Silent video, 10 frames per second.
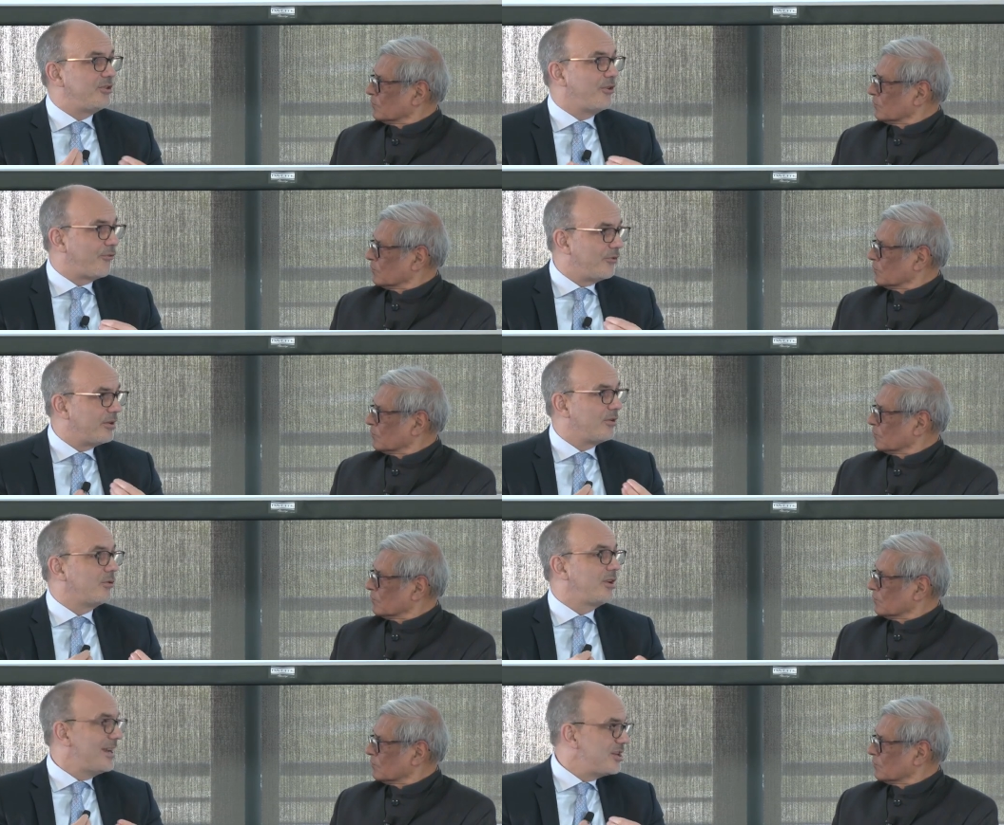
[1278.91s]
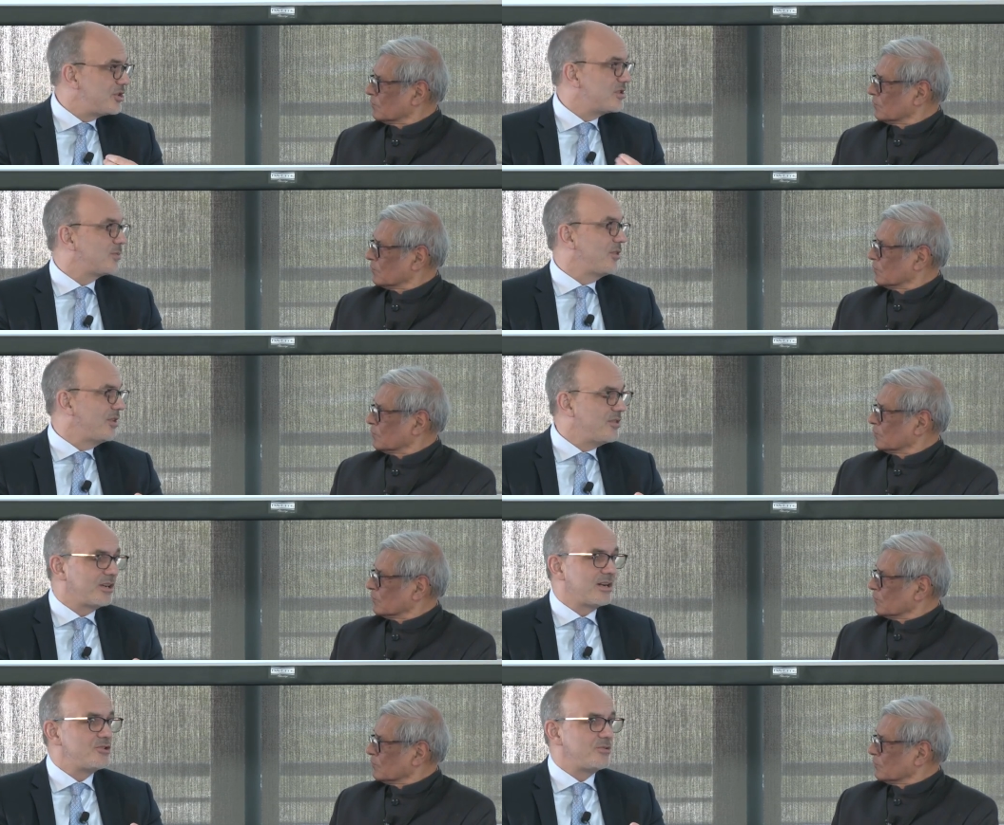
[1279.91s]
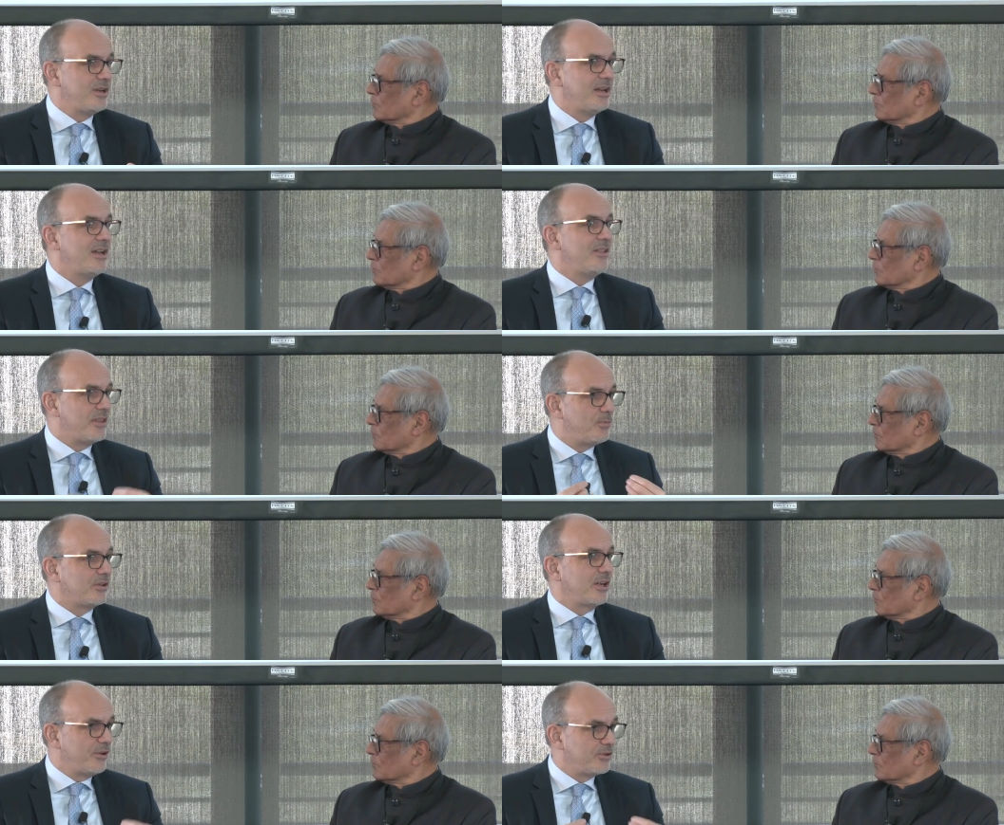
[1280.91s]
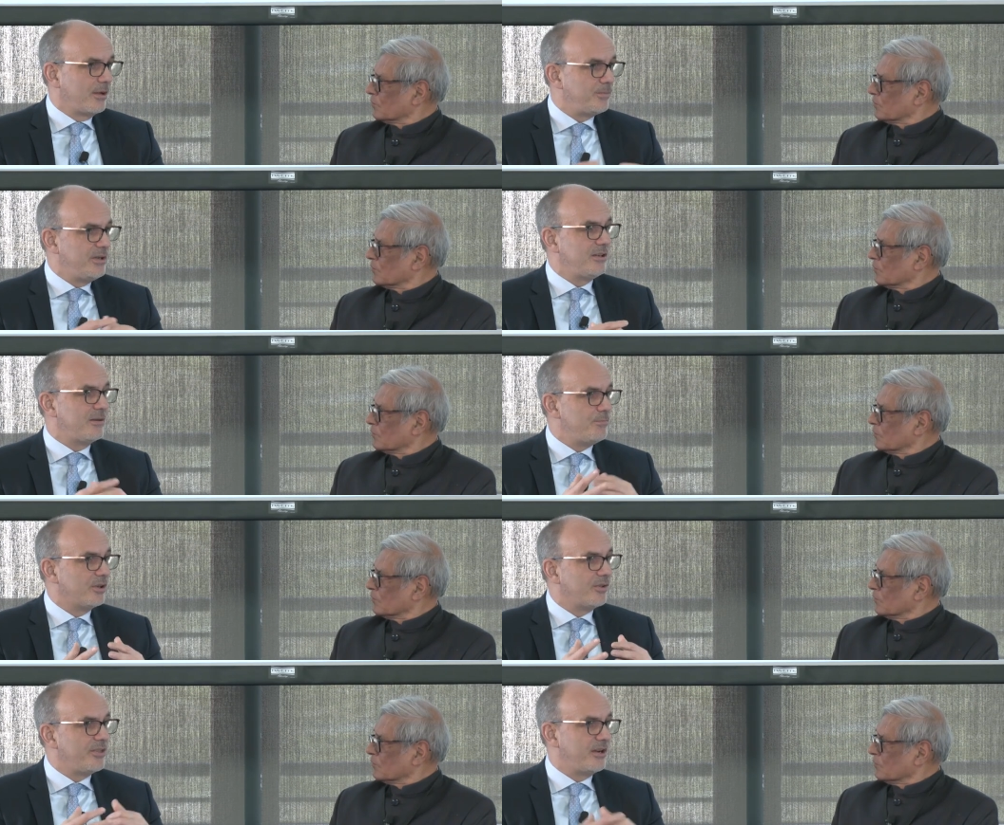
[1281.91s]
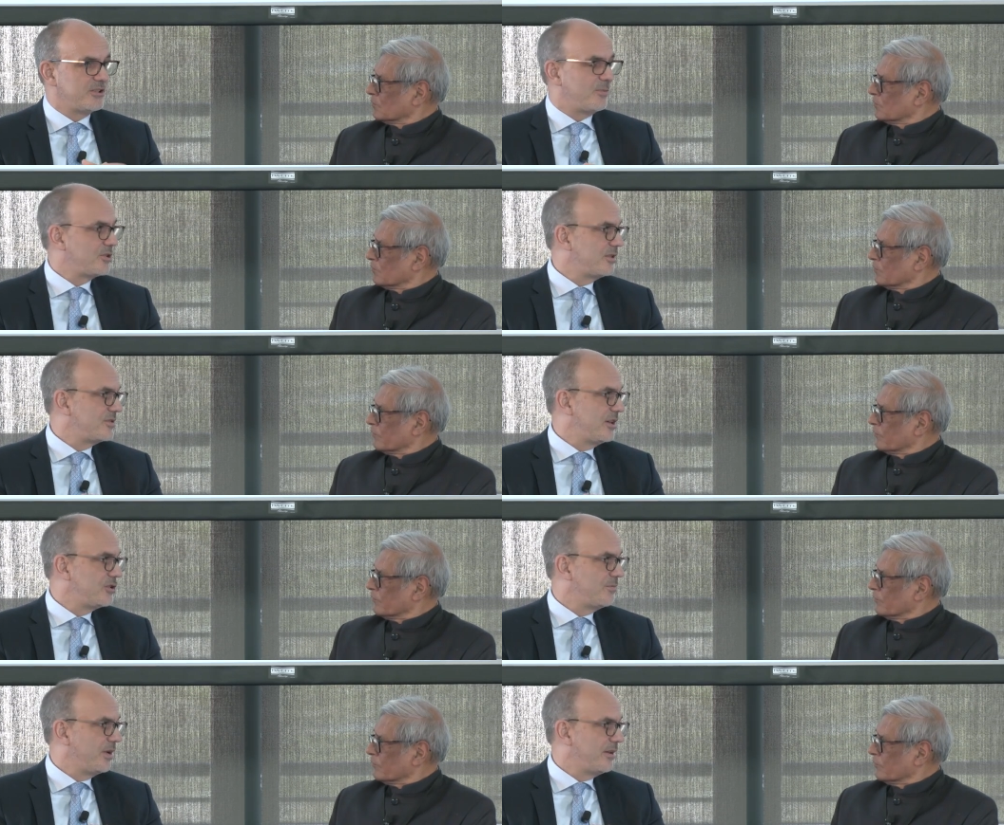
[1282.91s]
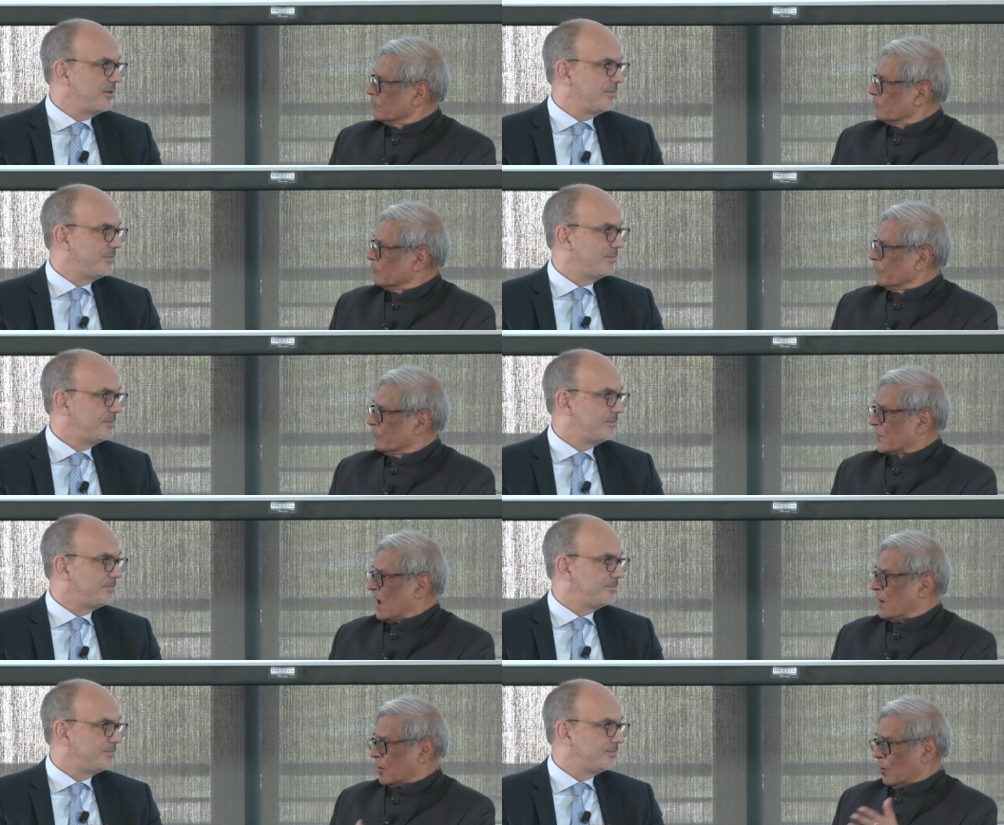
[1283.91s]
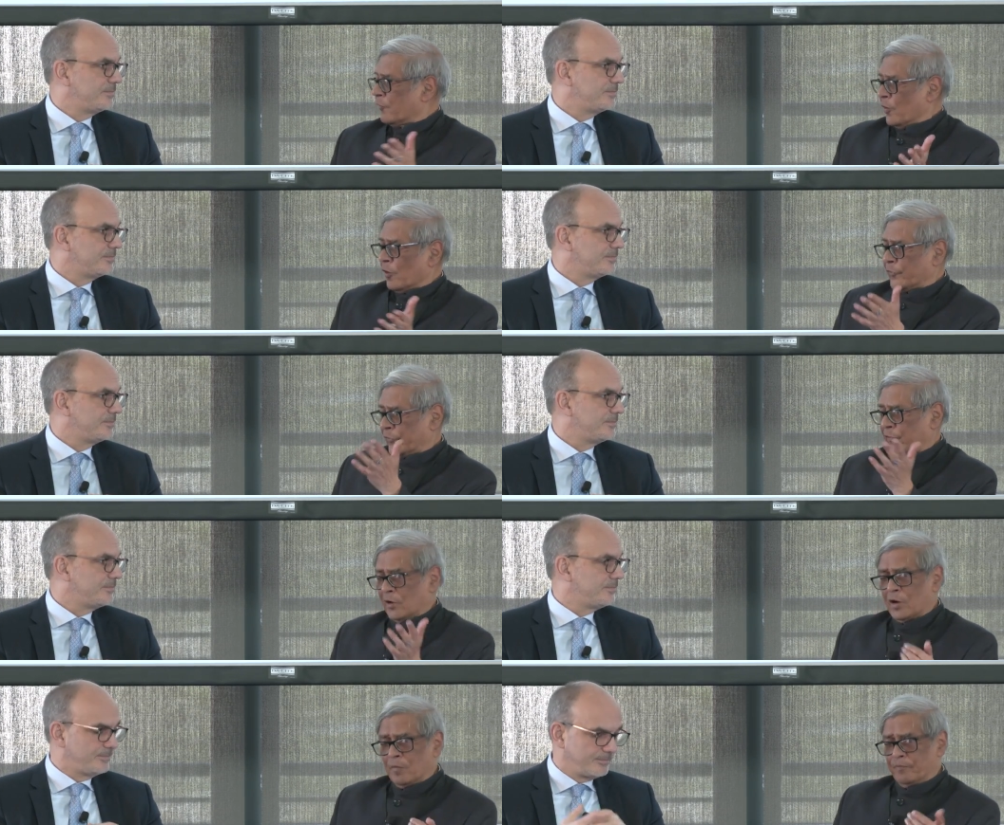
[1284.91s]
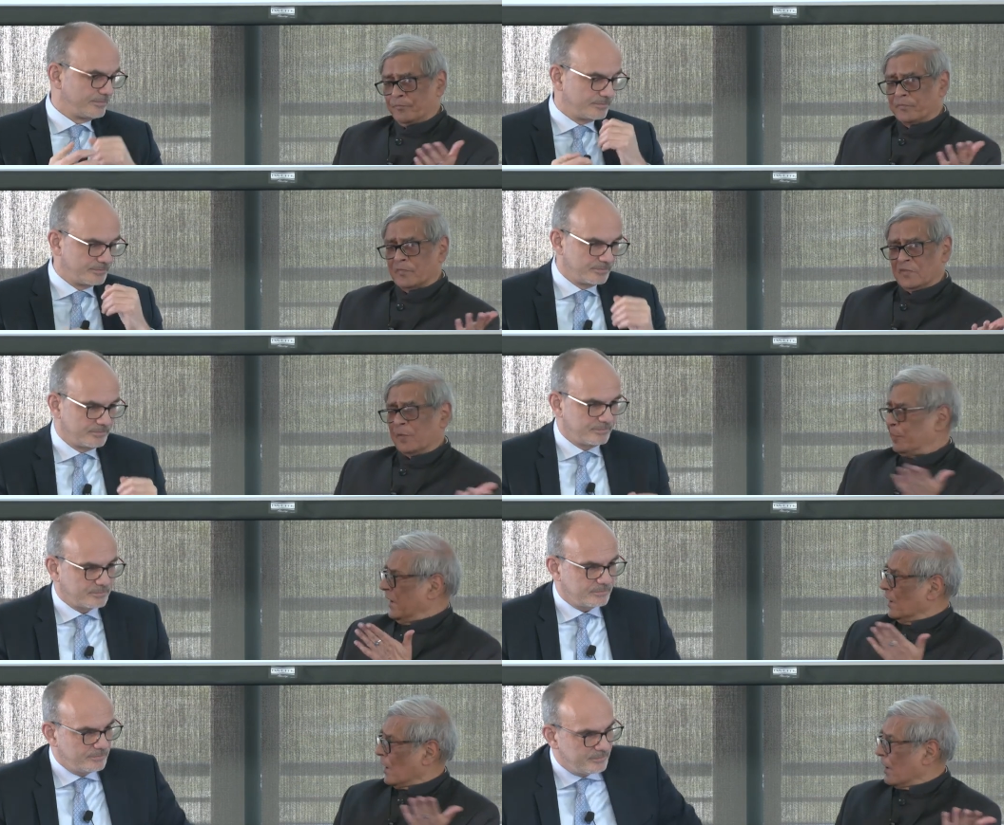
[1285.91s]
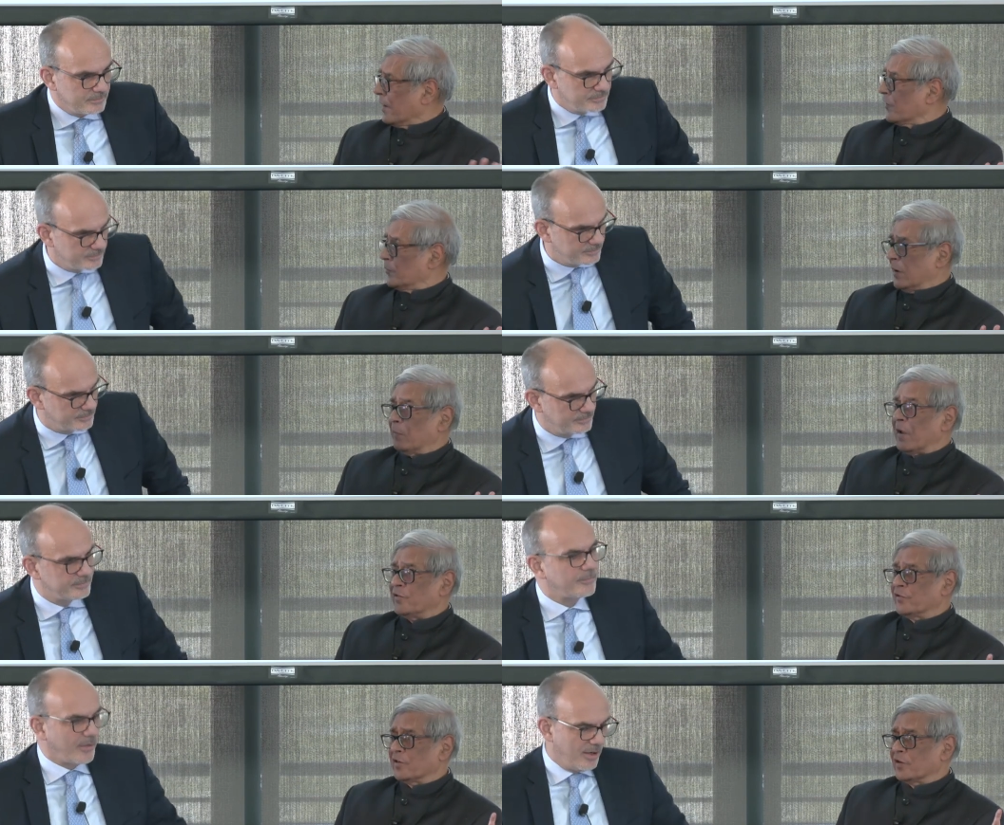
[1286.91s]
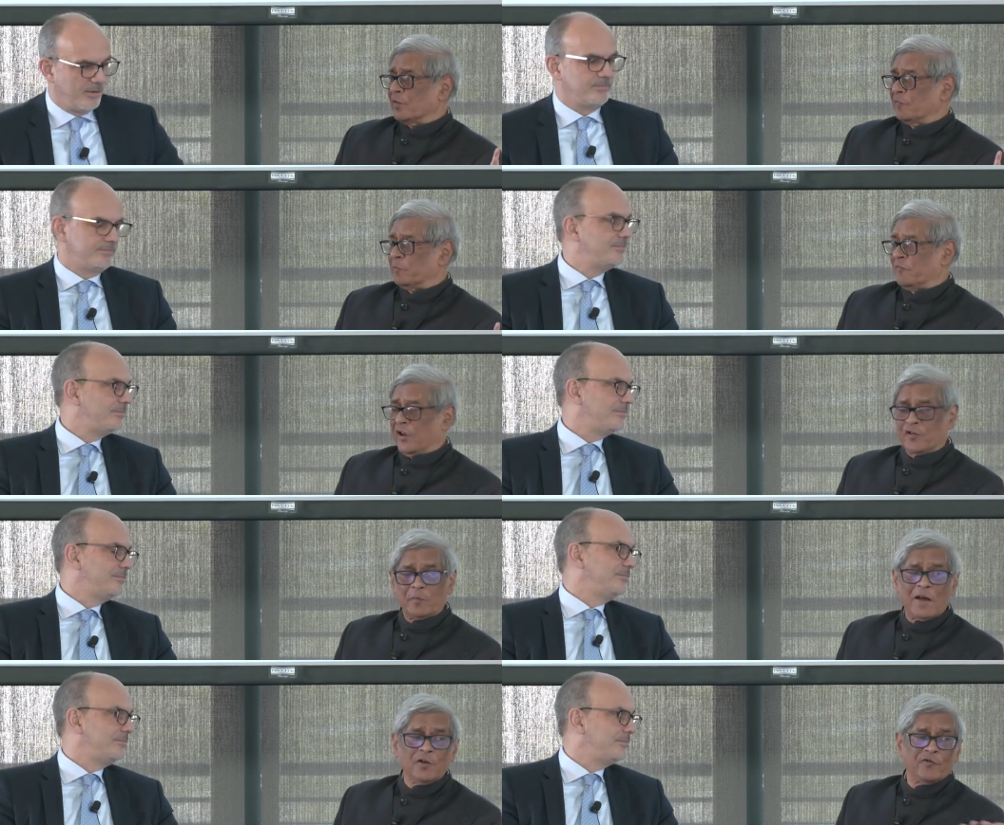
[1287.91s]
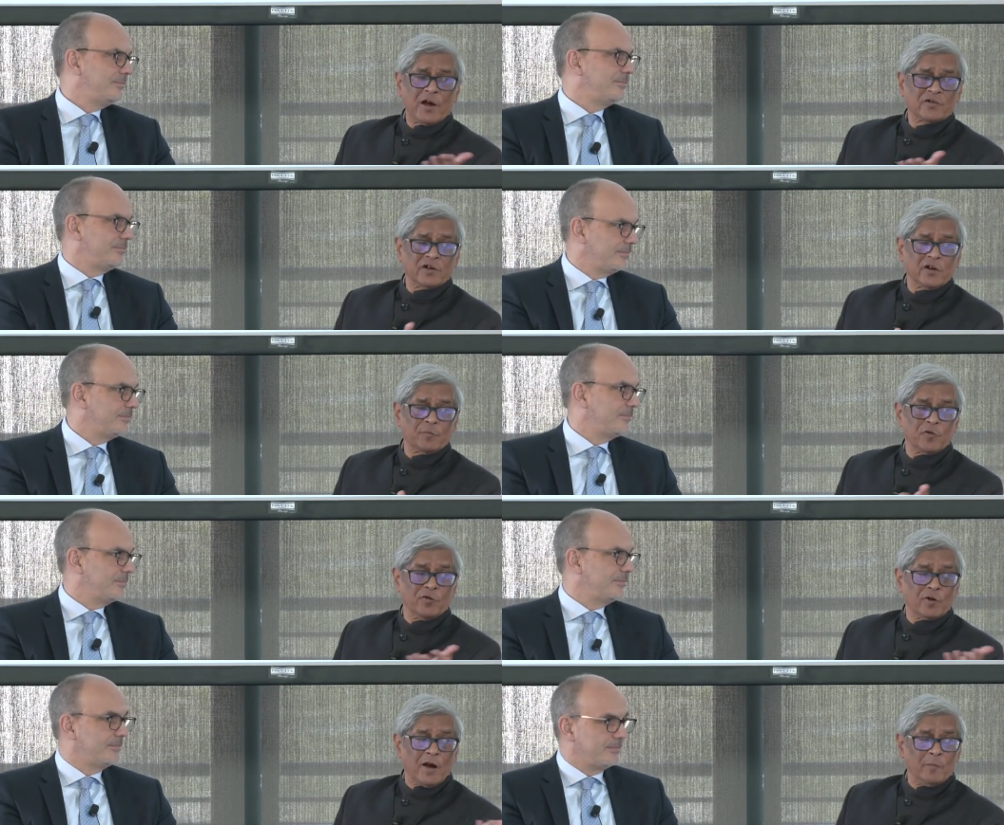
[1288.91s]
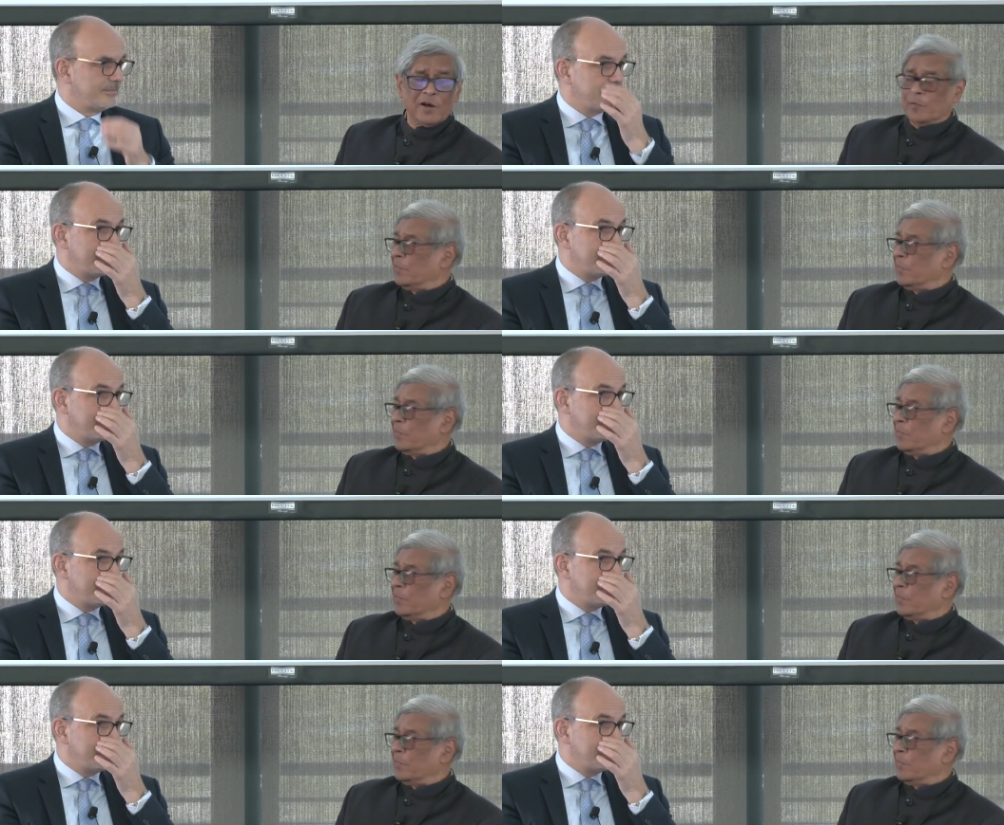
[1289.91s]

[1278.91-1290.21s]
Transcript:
Speaker 1: different locations within the country that will kind of compete and build their specialization pattern.
Speaker 2: And of course, uh, the PLI has been mentioned, yeah phase manufacturing program and